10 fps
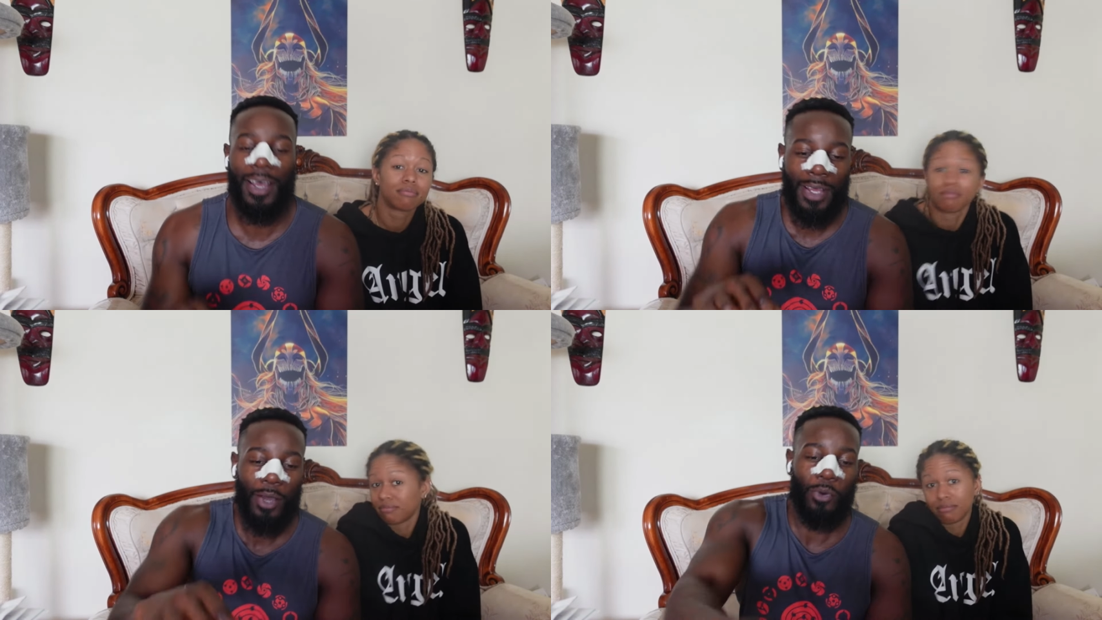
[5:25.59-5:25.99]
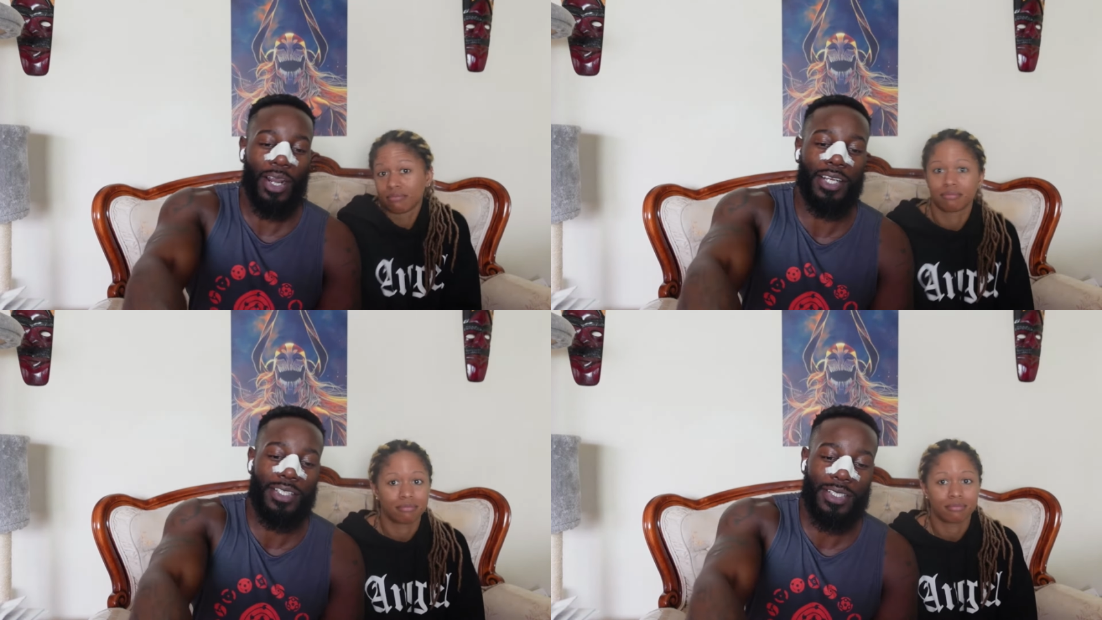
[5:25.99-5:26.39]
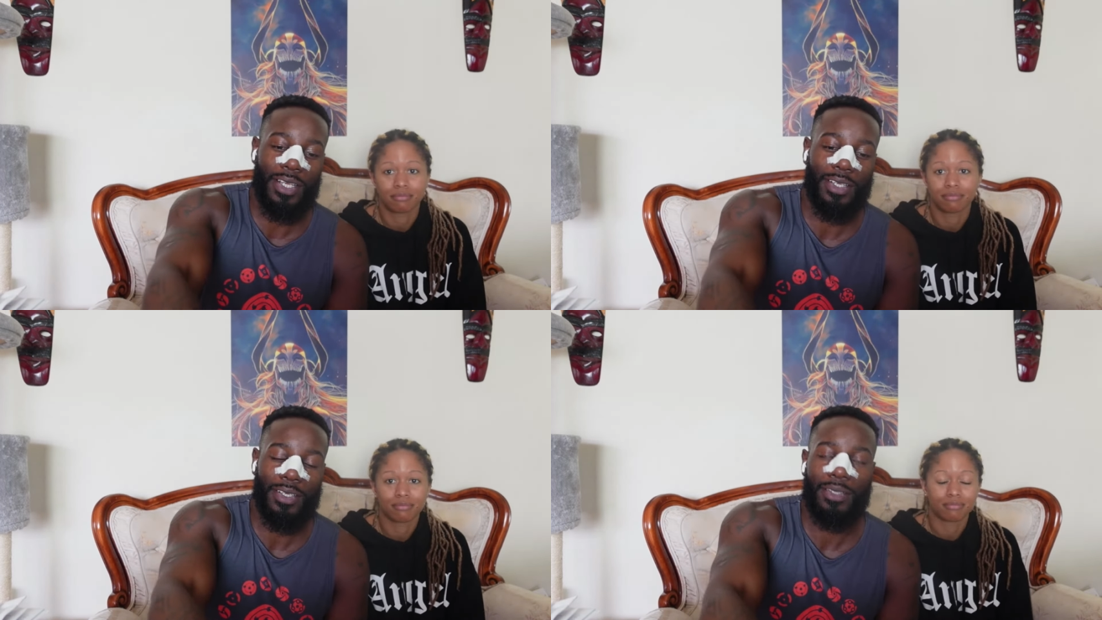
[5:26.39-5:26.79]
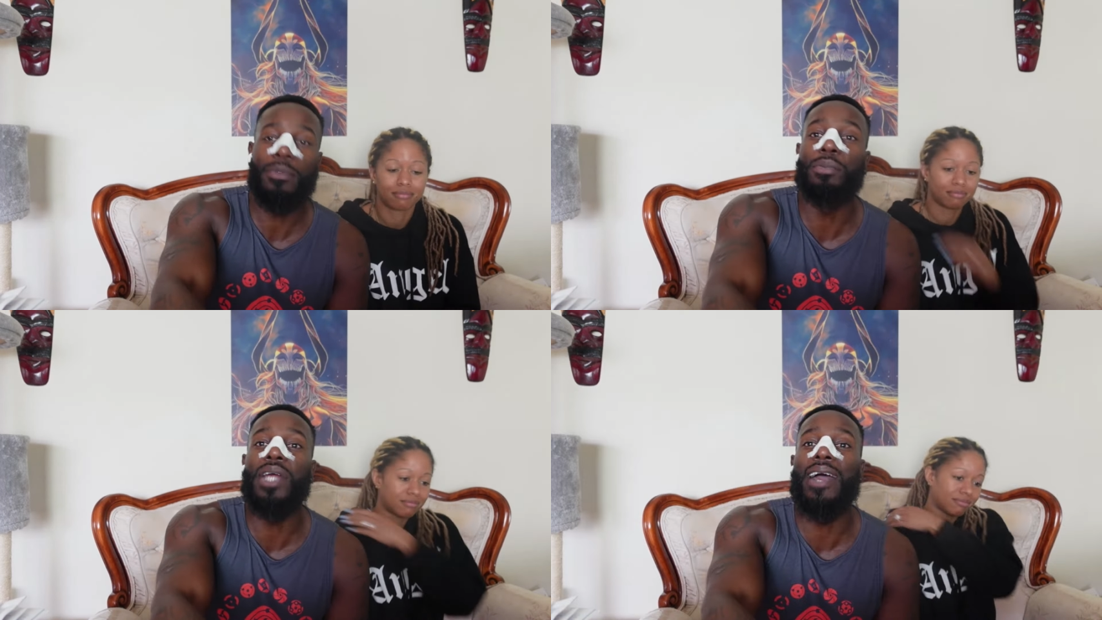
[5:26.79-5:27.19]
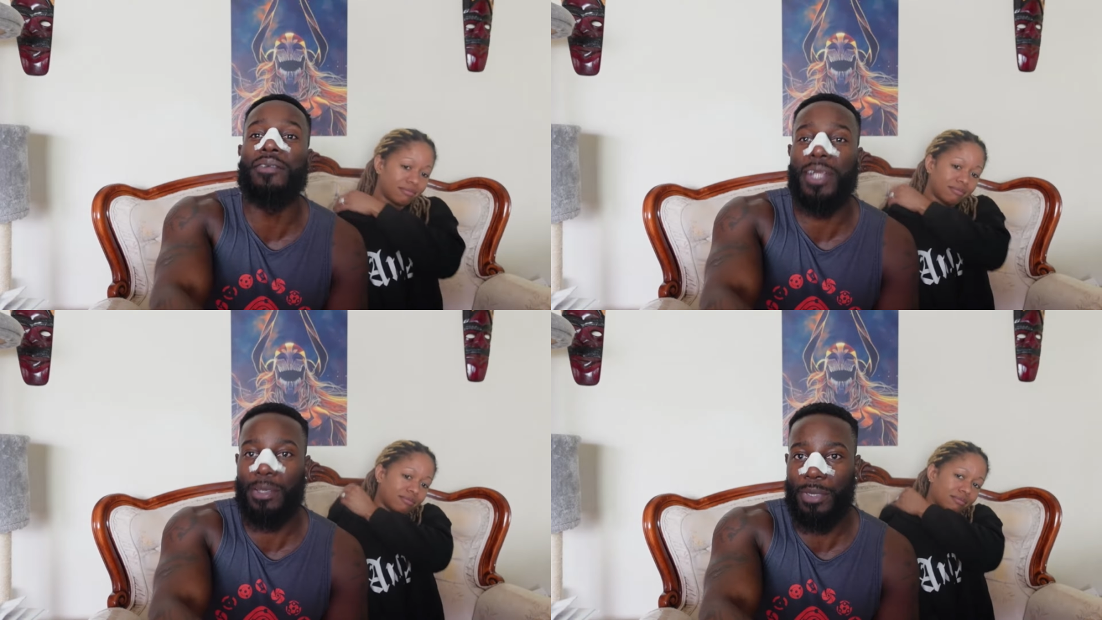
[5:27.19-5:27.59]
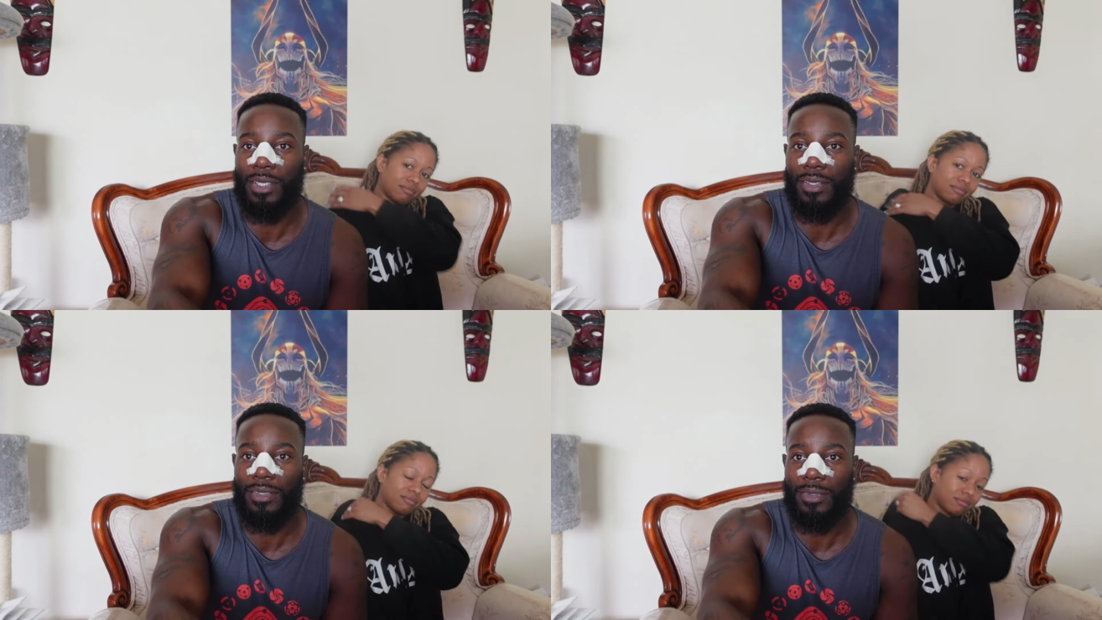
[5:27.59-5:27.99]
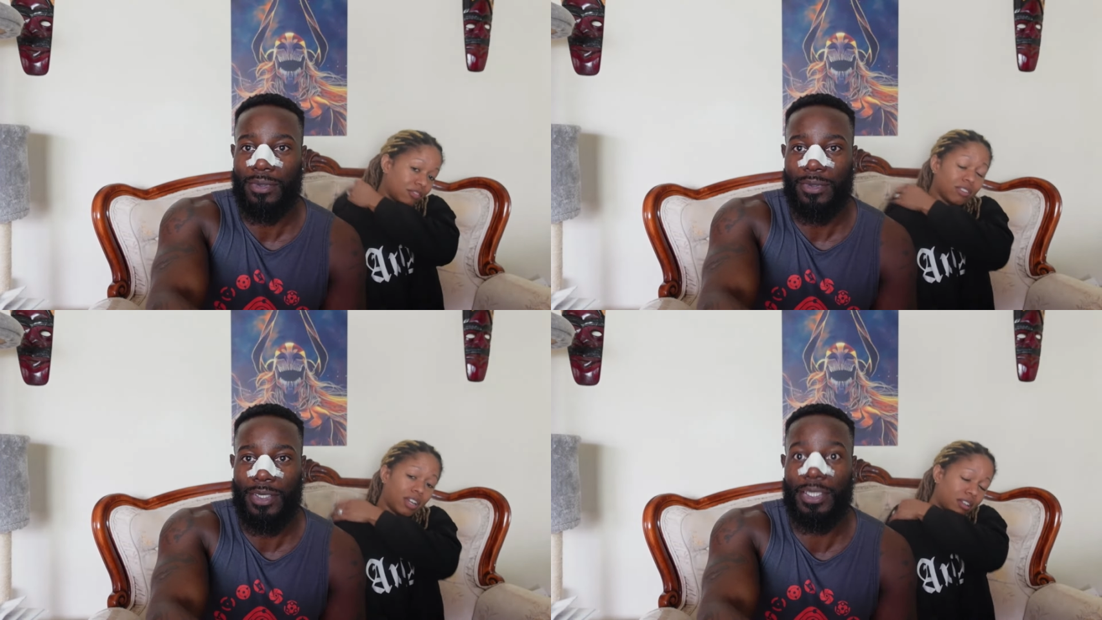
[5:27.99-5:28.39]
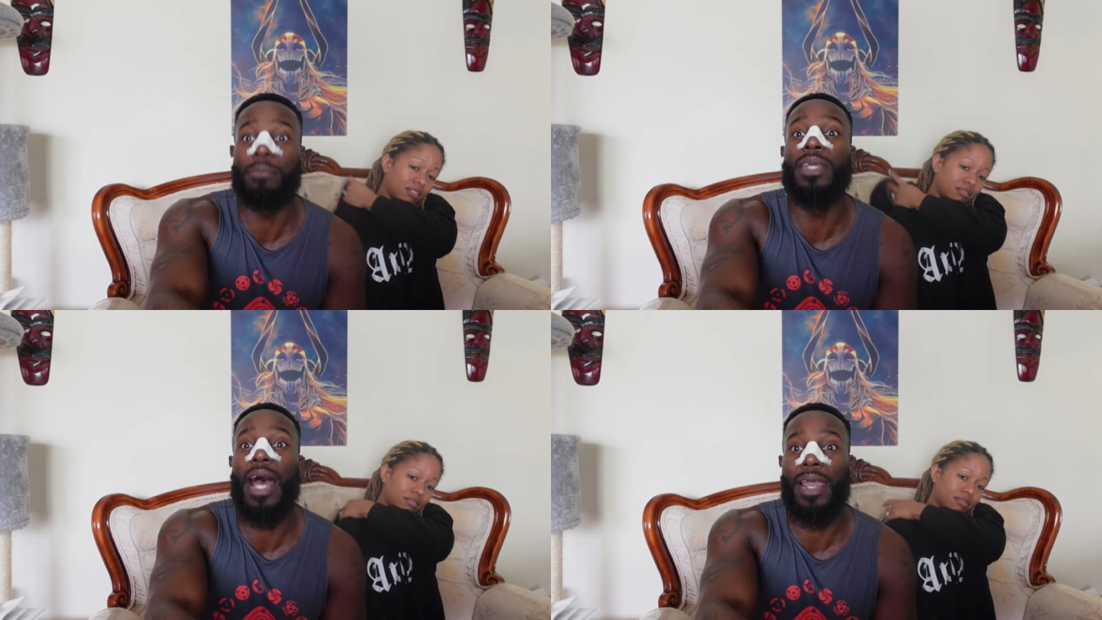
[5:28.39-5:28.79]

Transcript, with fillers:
Speaker 1: What I just said, people that every day be.
Speaker 2: Right. They be all right.